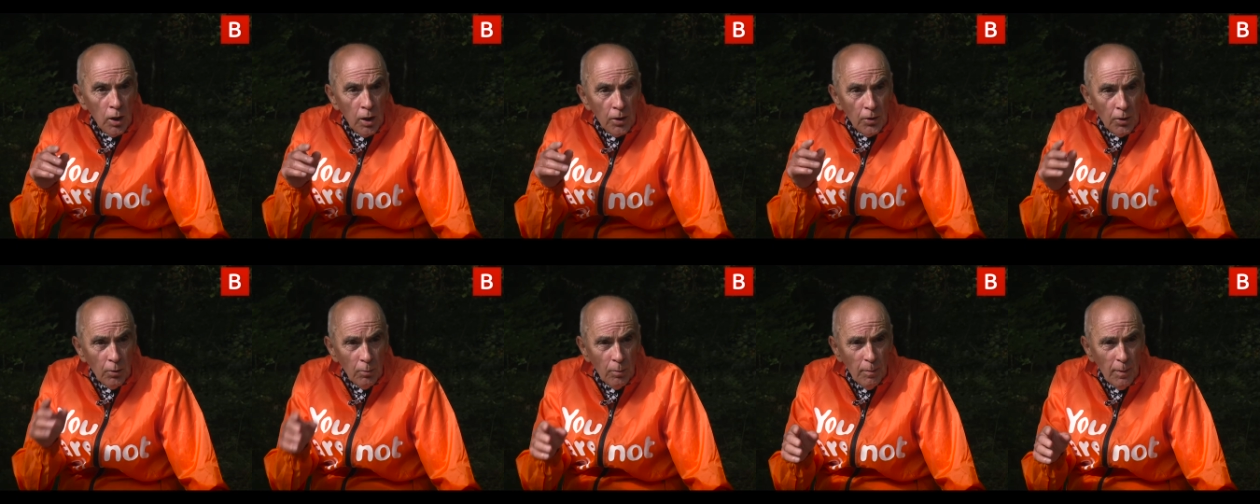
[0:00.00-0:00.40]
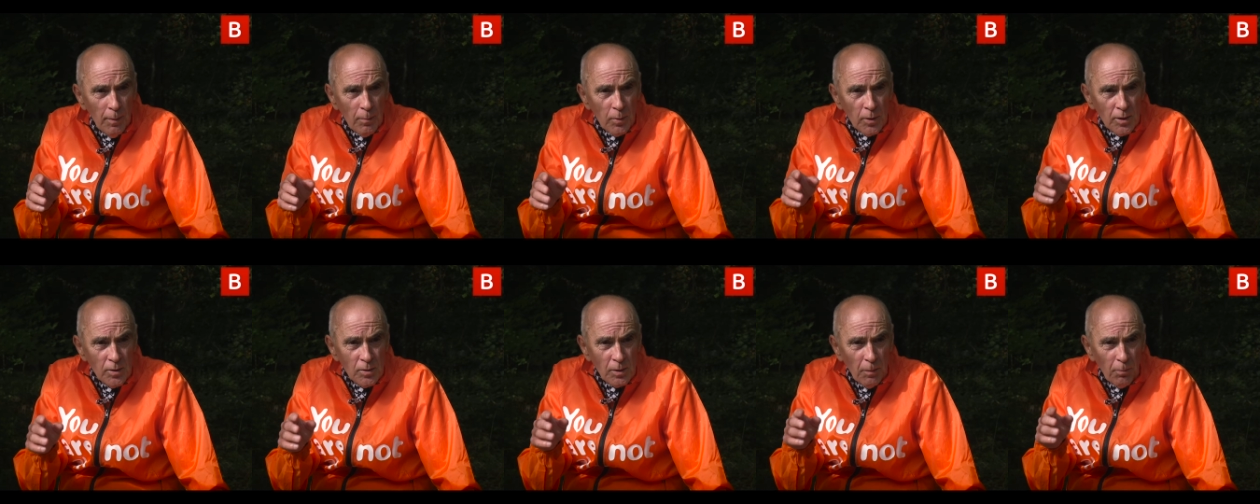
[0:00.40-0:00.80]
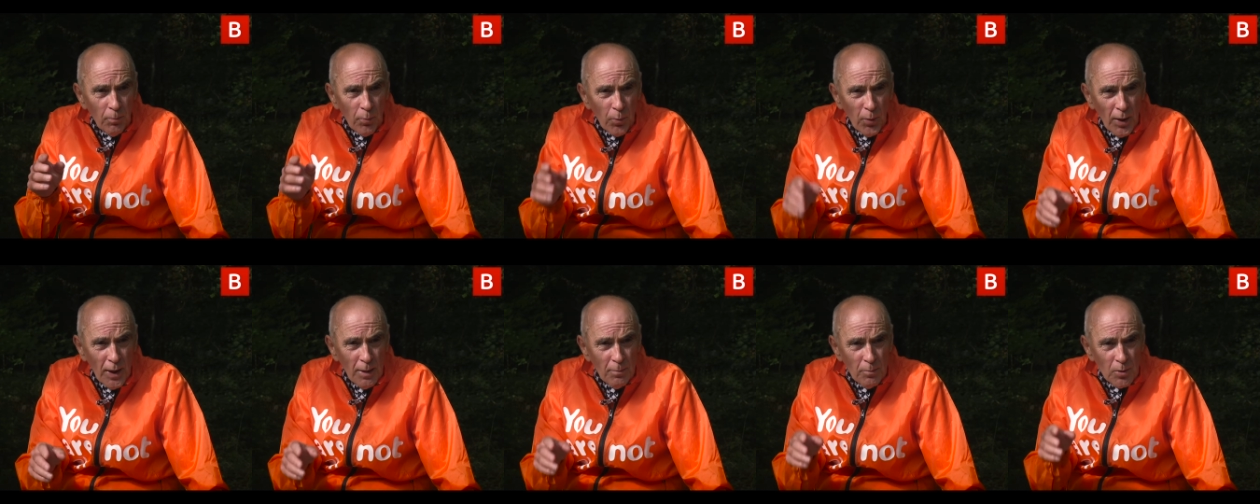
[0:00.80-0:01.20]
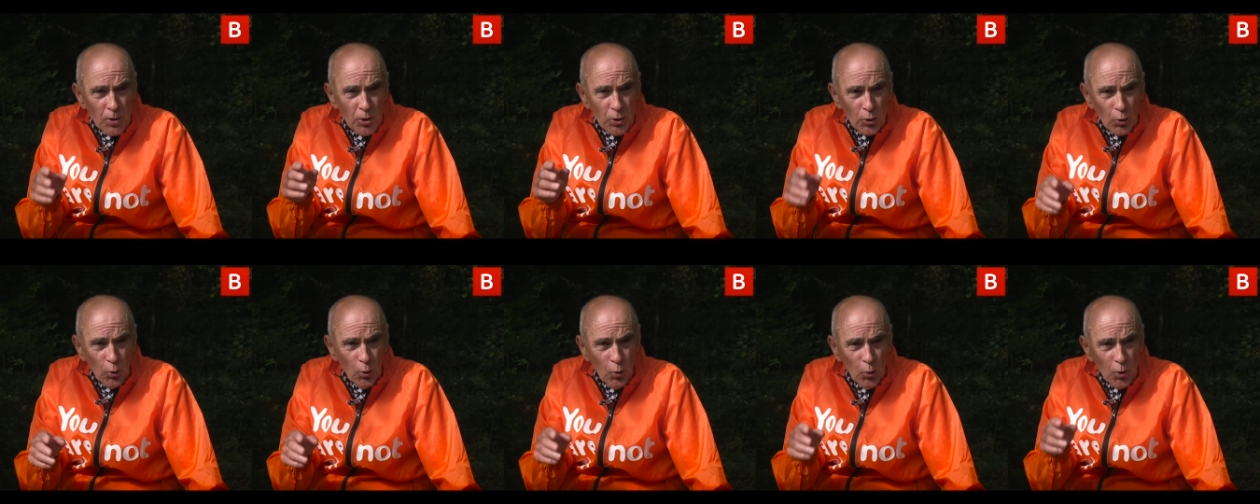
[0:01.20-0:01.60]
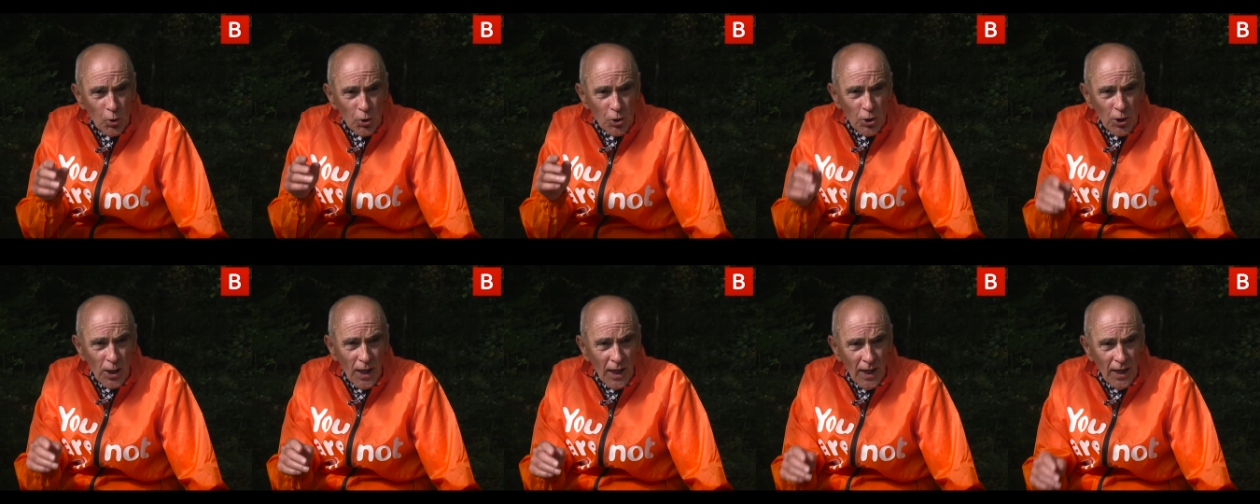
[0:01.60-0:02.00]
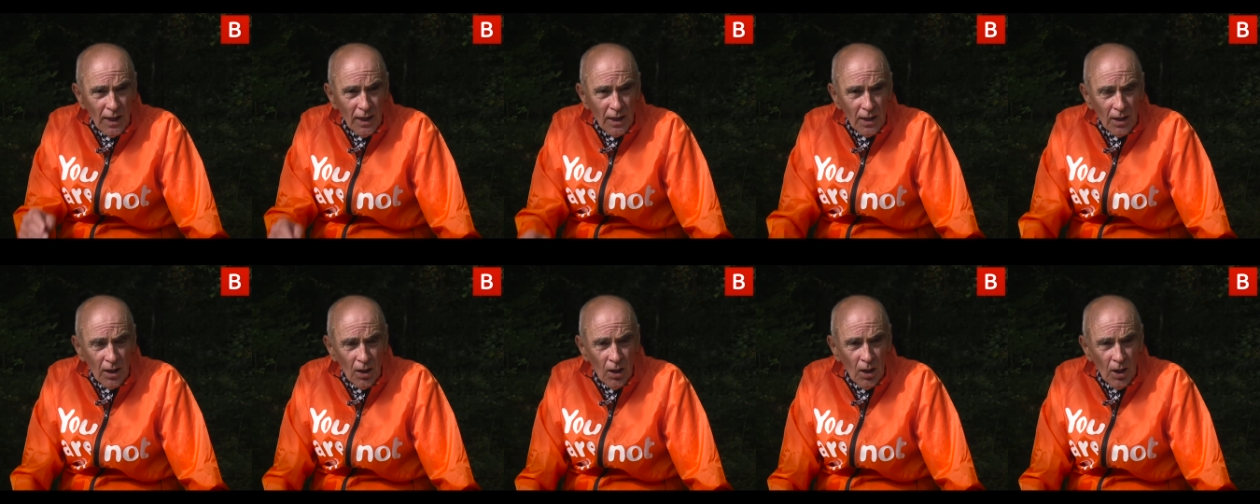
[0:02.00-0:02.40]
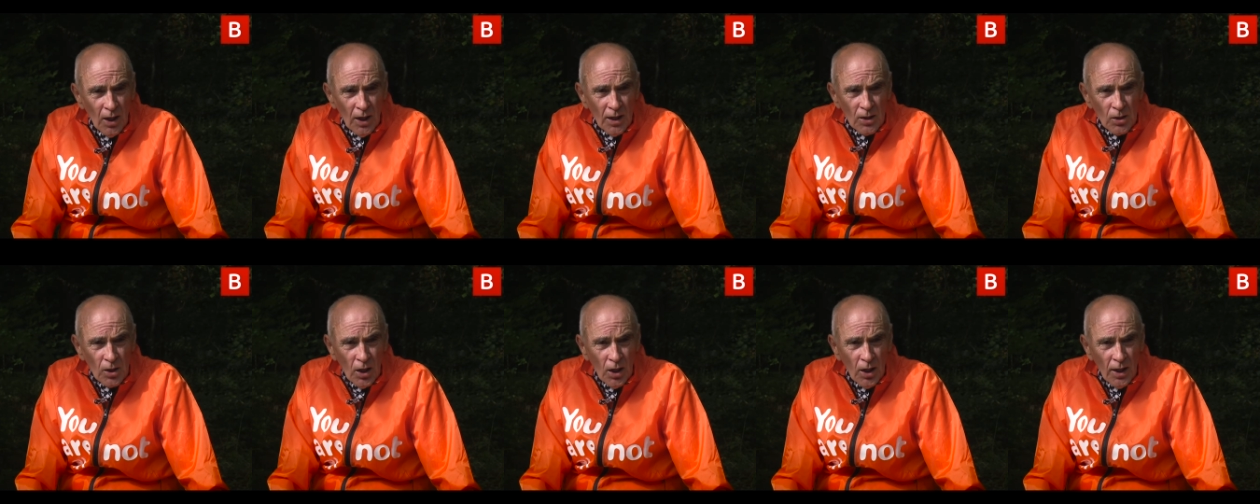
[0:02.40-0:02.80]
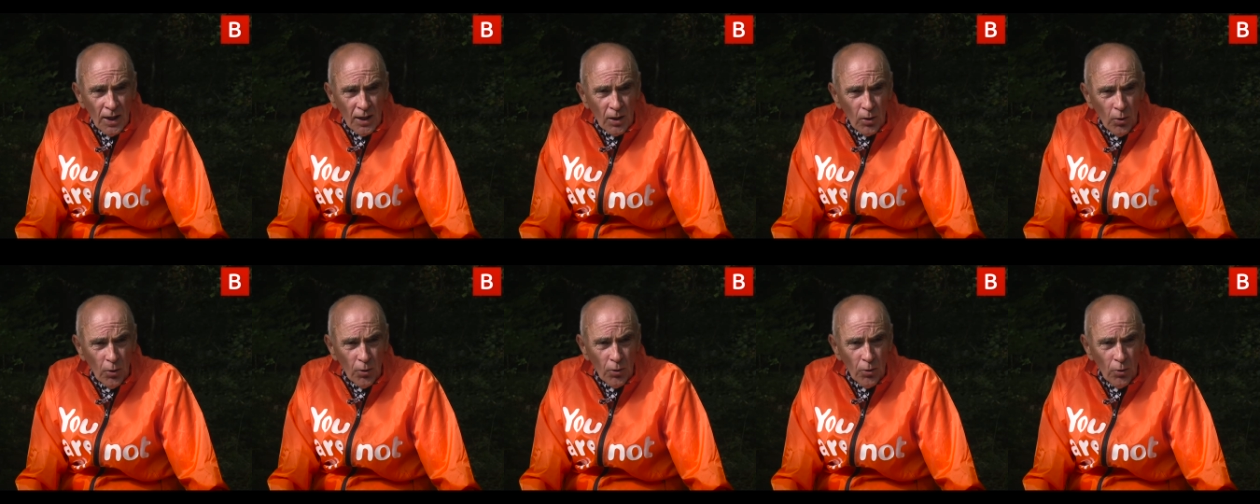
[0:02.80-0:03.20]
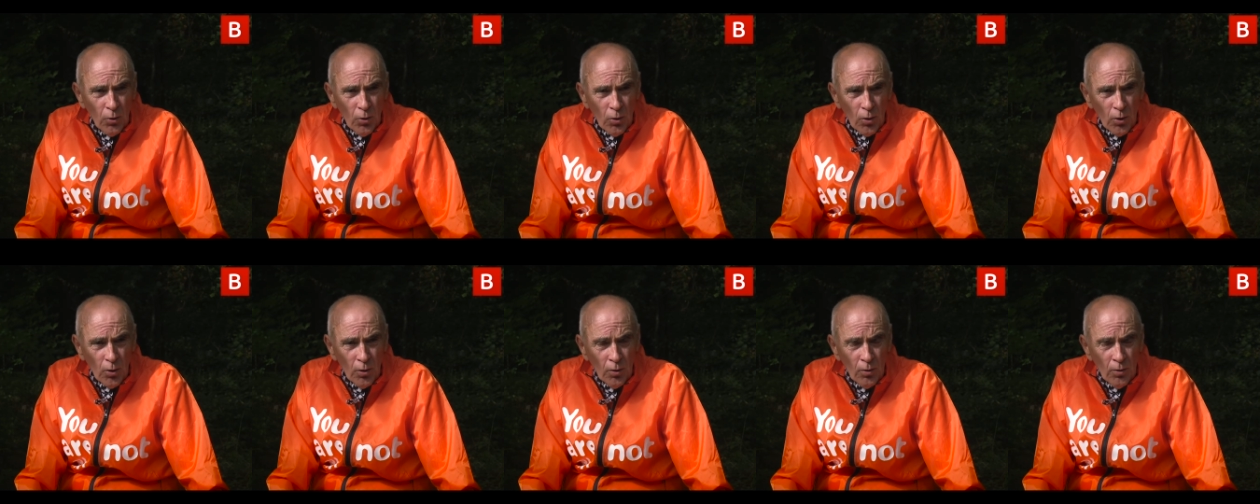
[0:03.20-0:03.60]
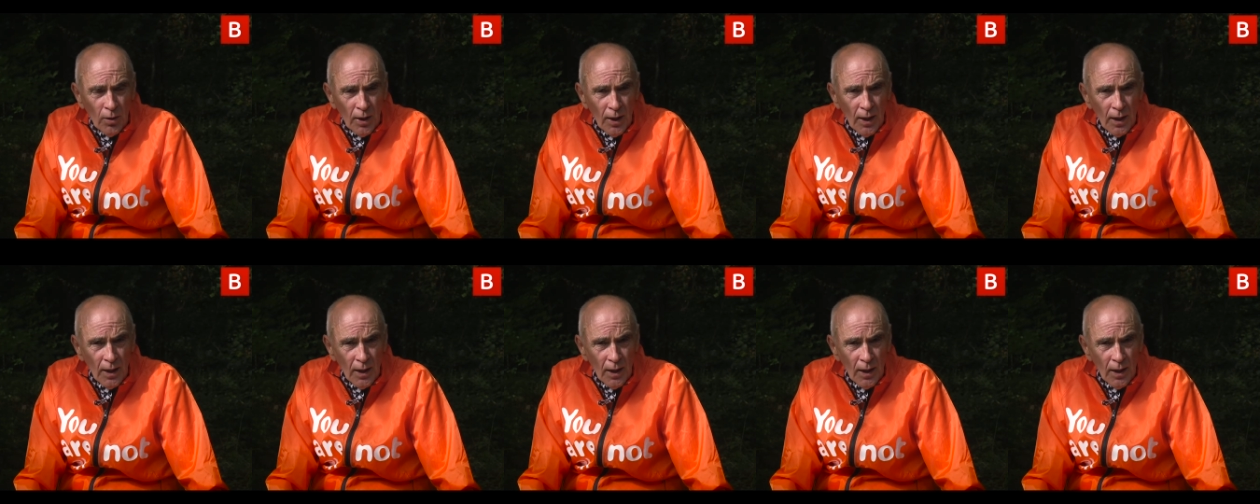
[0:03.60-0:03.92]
Now remember, this is a primary school child, including her